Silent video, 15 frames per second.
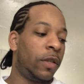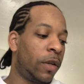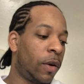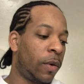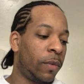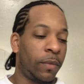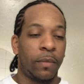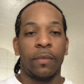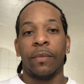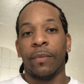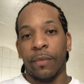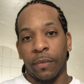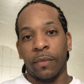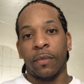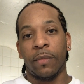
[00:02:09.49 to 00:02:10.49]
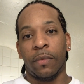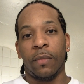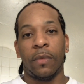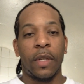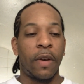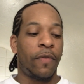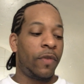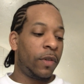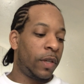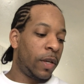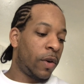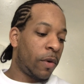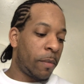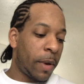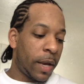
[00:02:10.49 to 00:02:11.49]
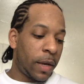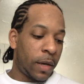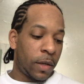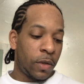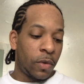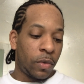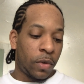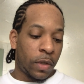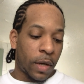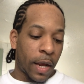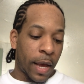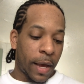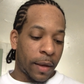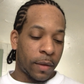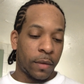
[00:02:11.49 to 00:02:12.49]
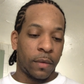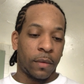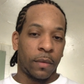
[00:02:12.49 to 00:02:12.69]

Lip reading: So definitely going to make good use of that.